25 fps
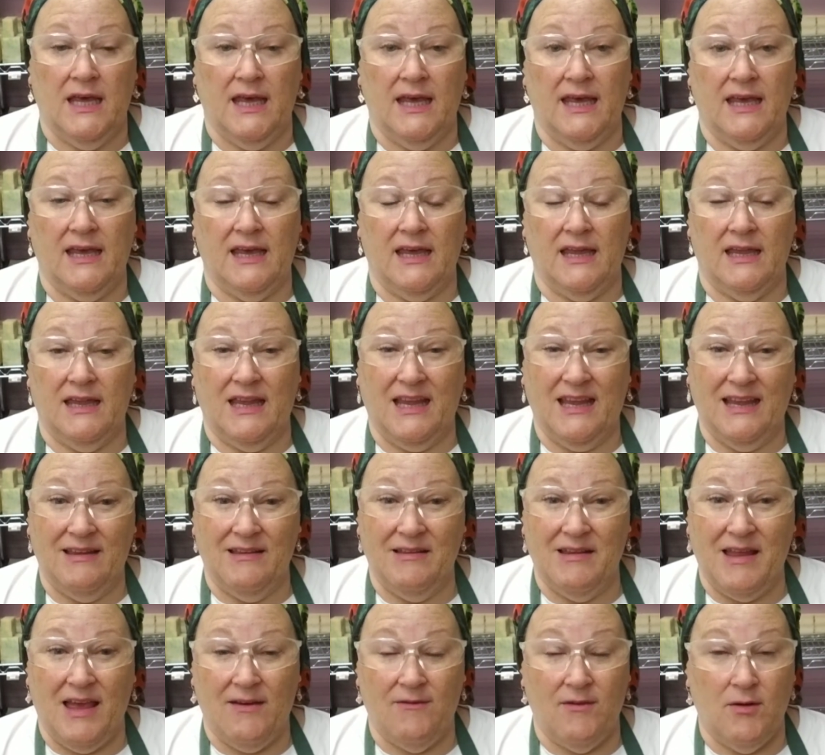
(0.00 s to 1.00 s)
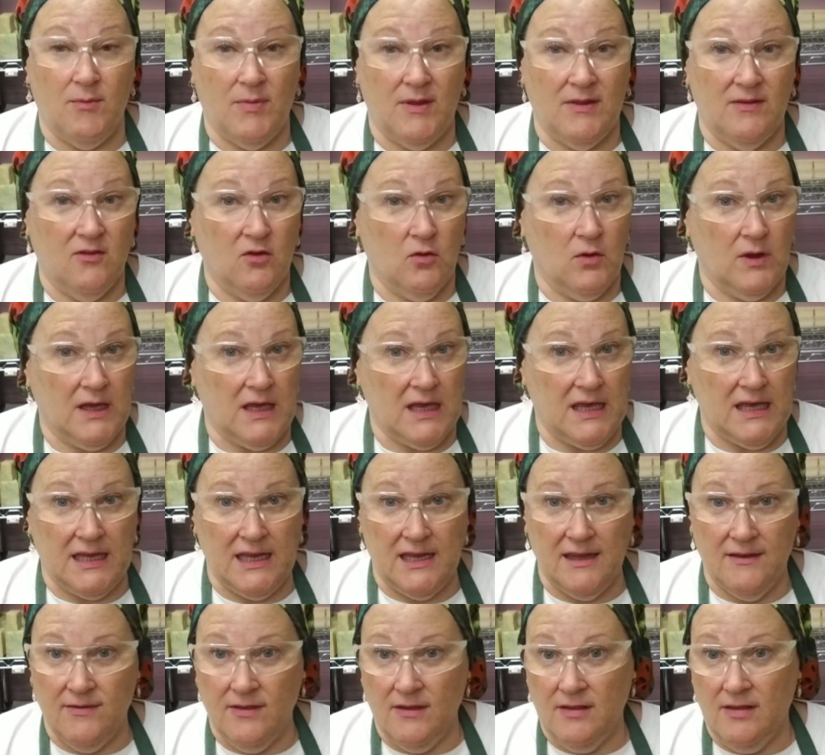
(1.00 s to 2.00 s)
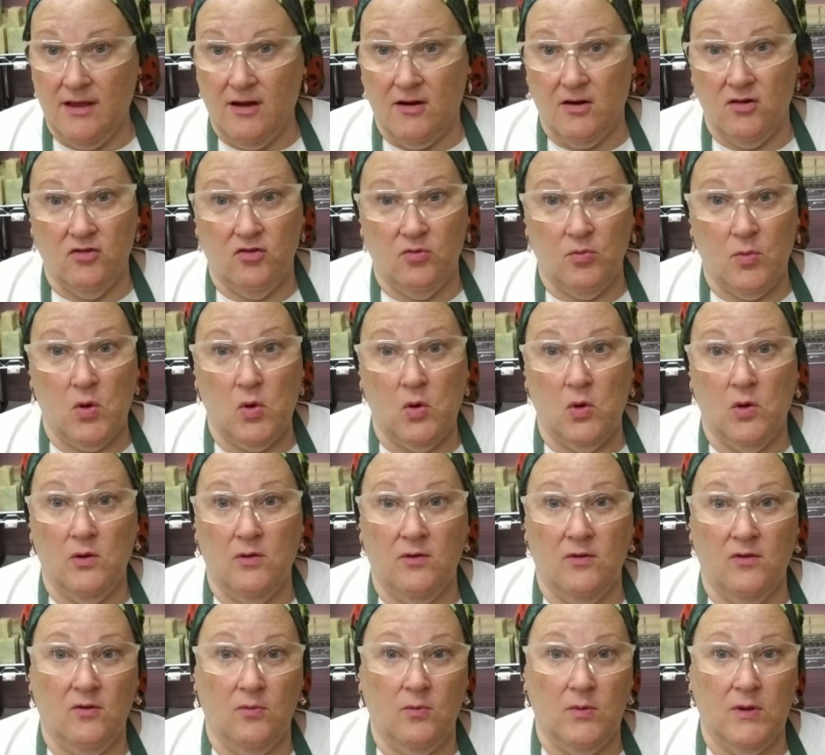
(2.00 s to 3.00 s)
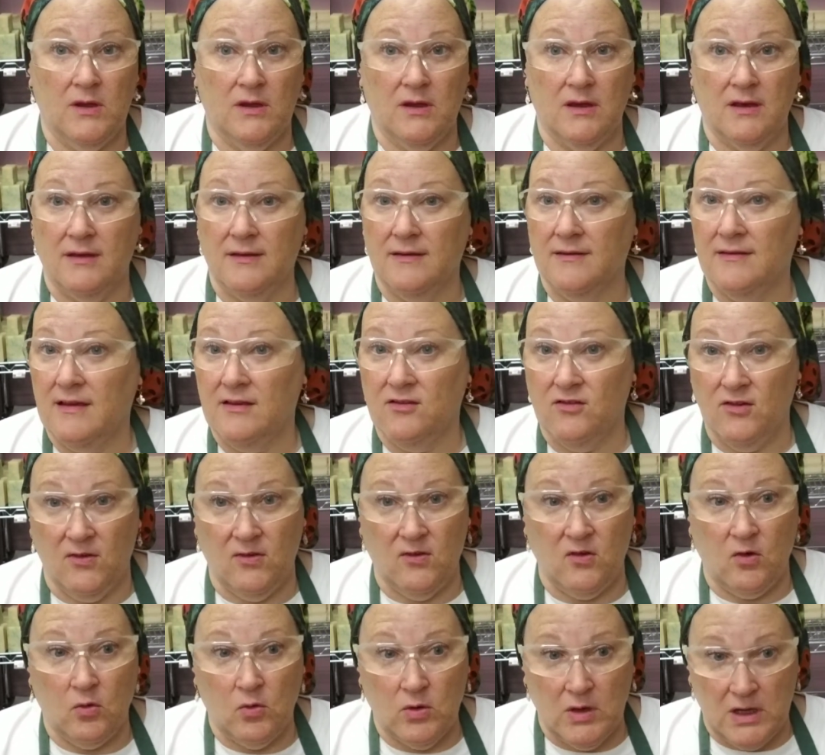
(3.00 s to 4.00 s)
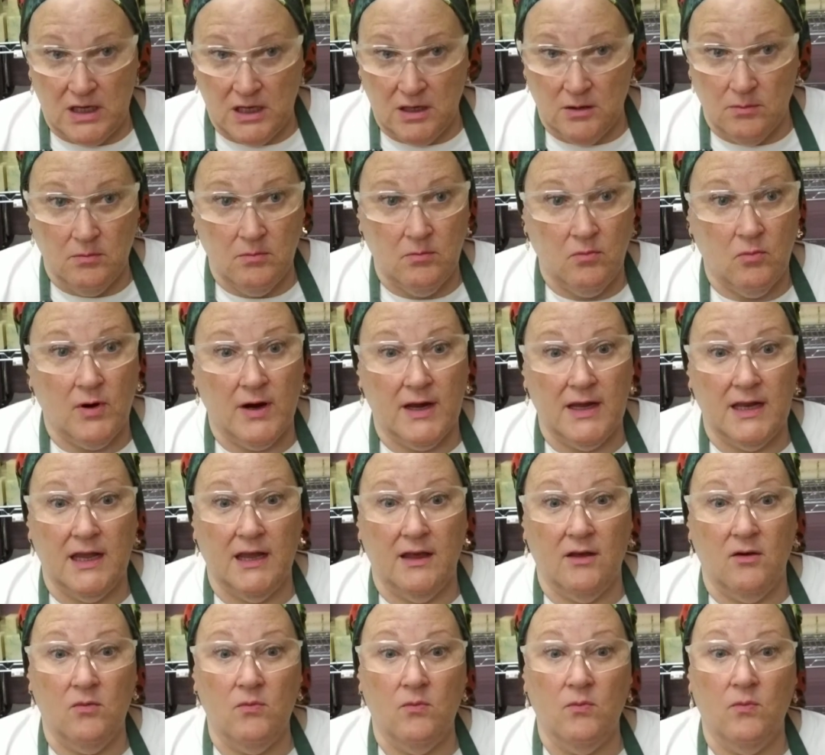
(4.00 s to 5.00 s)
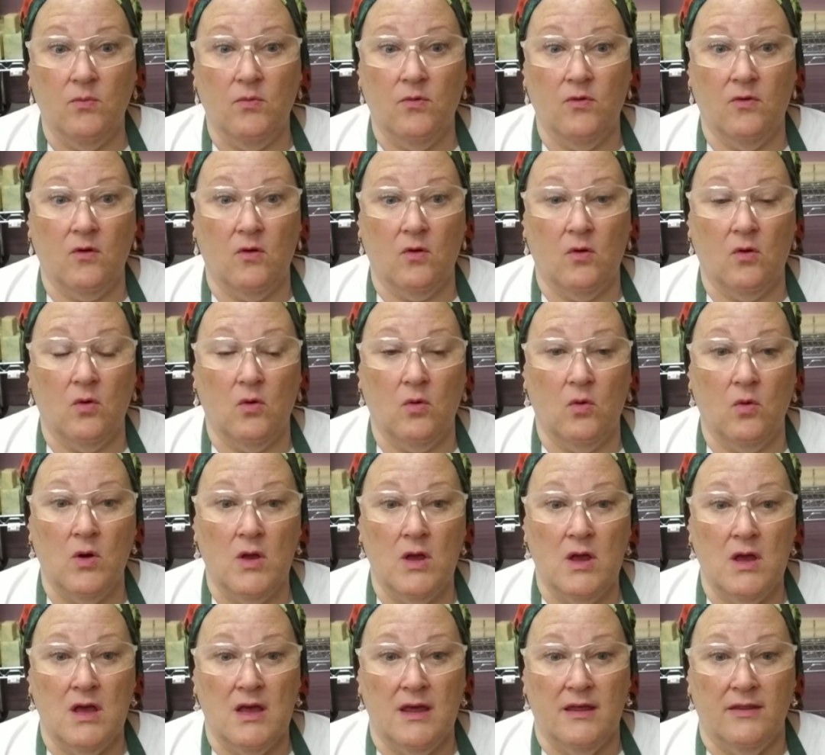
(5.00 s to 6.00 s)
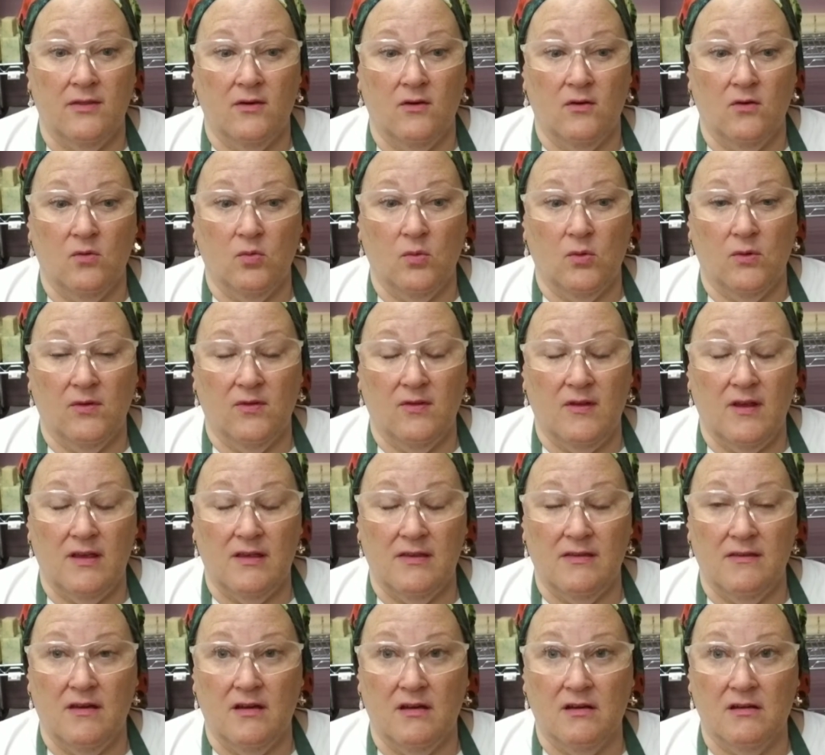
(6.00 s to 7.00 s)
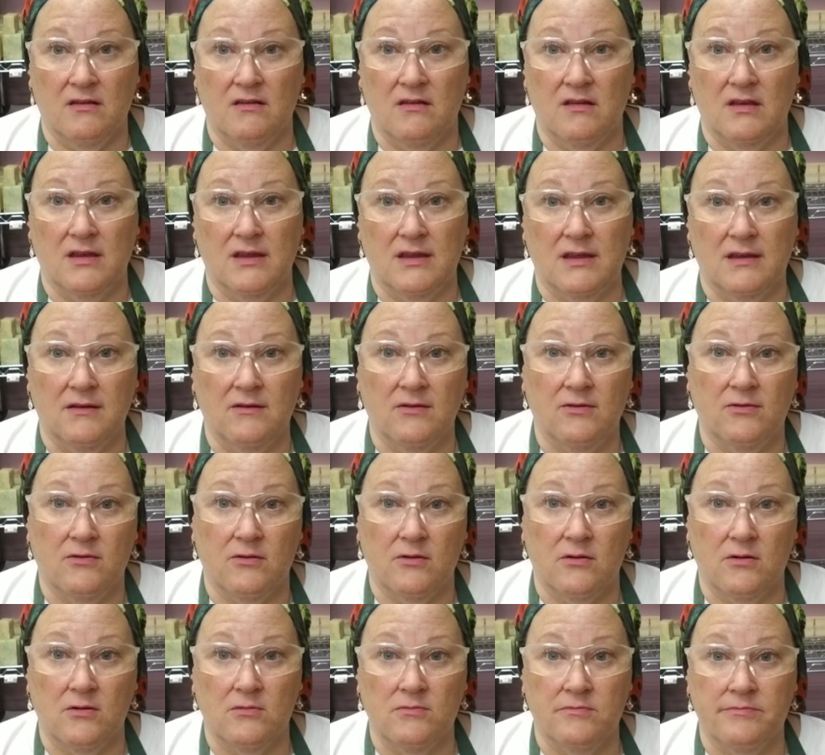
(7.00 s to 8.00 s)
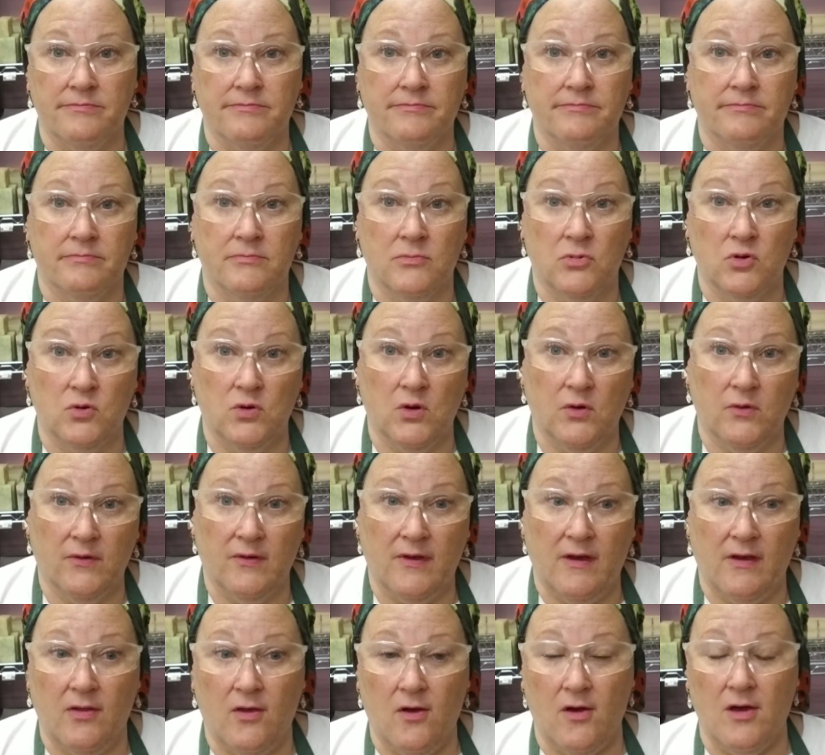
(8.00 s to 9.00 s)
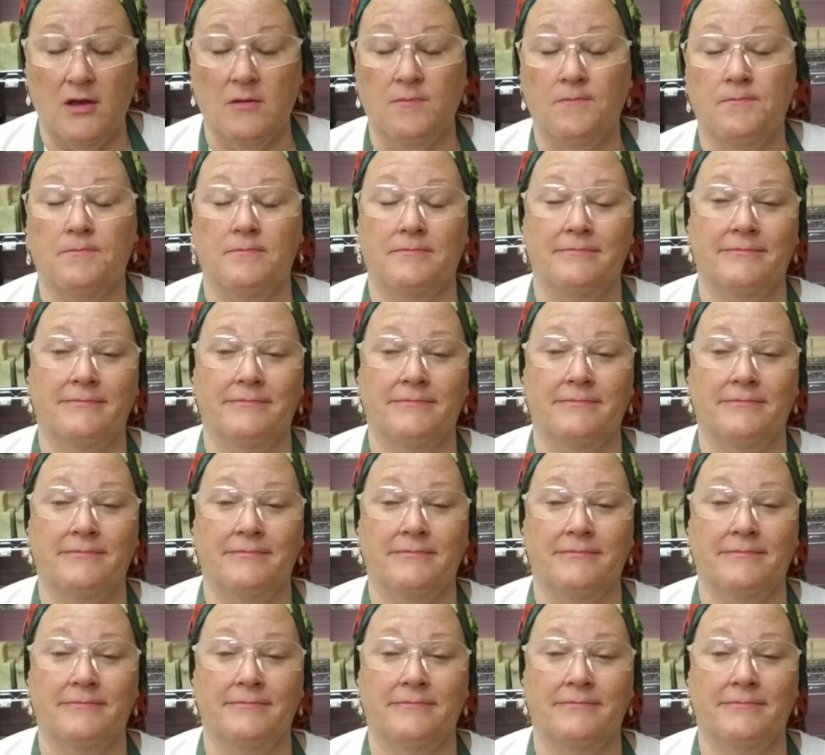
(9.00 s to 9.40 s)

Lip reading: And haven't been doing any of the large molds because I just don't need them right now. So those will stay tucked in for who knows how long.